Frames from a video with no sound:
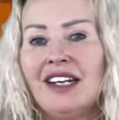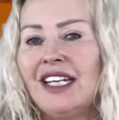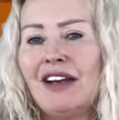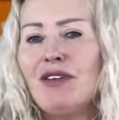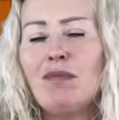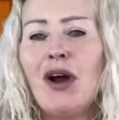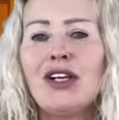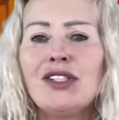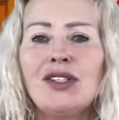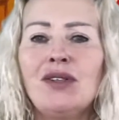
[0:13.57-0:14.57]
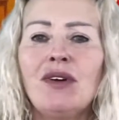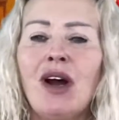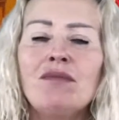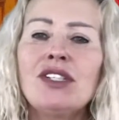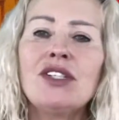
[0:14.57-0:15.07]
And every person who
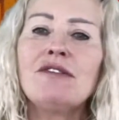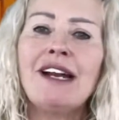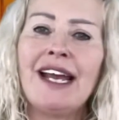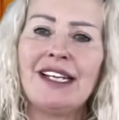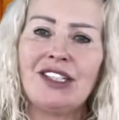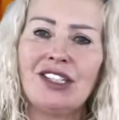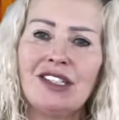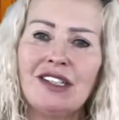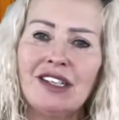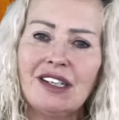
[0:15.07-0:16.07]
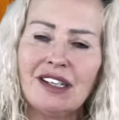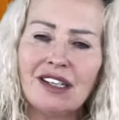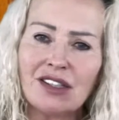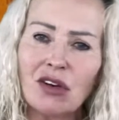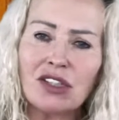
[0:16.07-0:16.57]
comes to the ranch
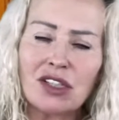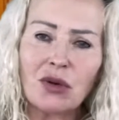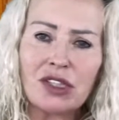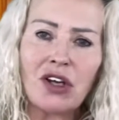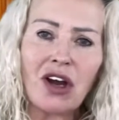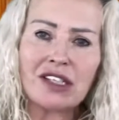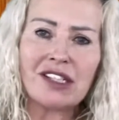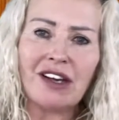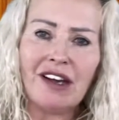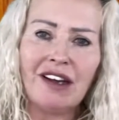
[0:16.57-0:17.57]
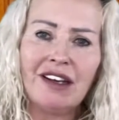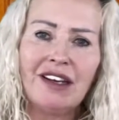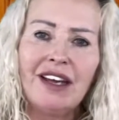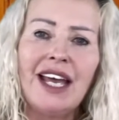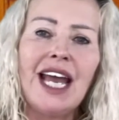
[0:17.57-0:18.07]
is also a doctor.
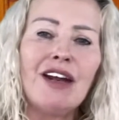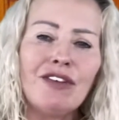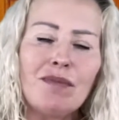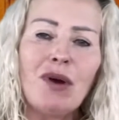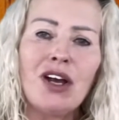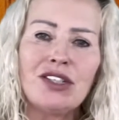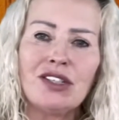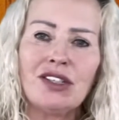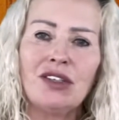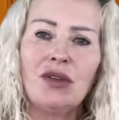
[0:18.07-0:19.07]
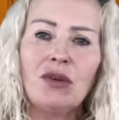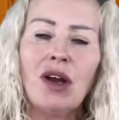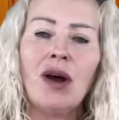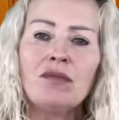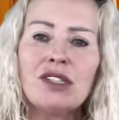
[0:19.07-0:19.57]
Every person who
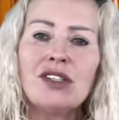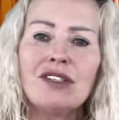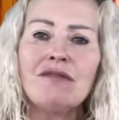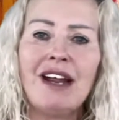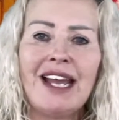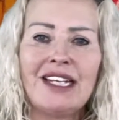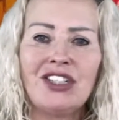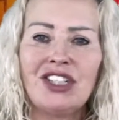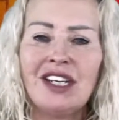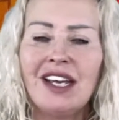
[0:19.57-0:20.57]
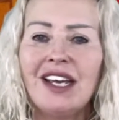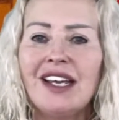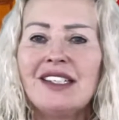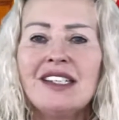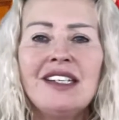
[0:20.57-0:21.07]
comes to the ranch
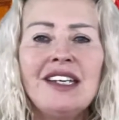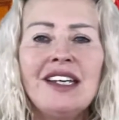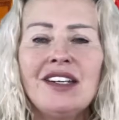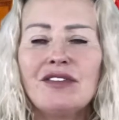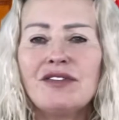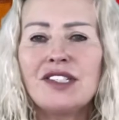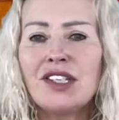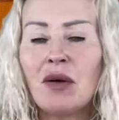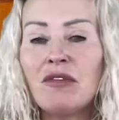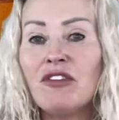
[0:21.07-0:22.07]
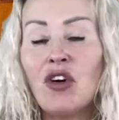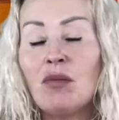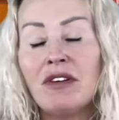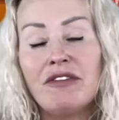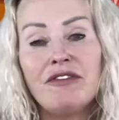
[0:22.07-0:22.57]
is in need of some
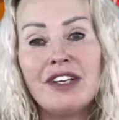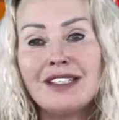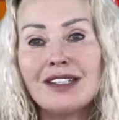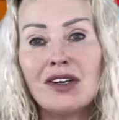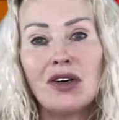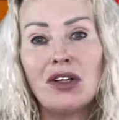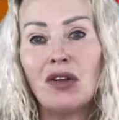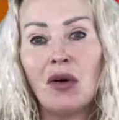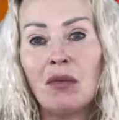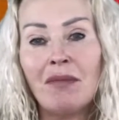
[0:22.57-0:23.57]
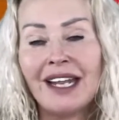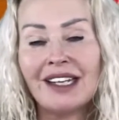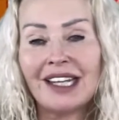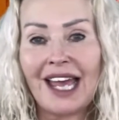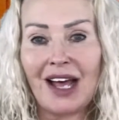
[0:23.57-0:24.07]
form of physical or
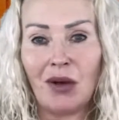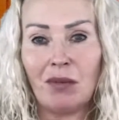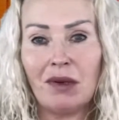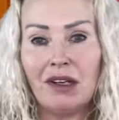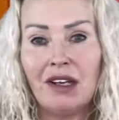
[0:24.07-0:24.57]
mental help.